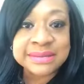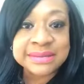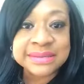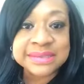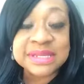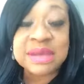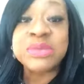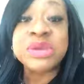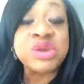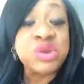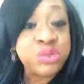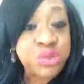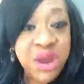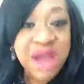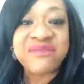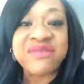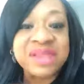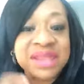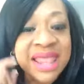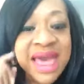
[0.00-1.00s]
Some of you
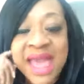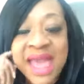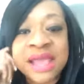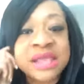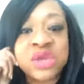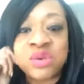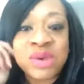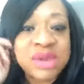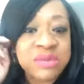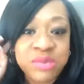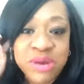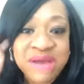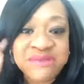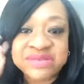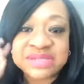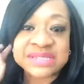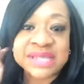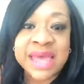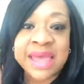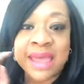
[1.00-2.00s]
prophesying, you ain't
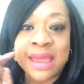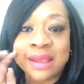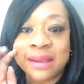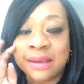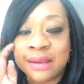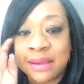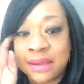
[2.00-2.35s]
prophesying.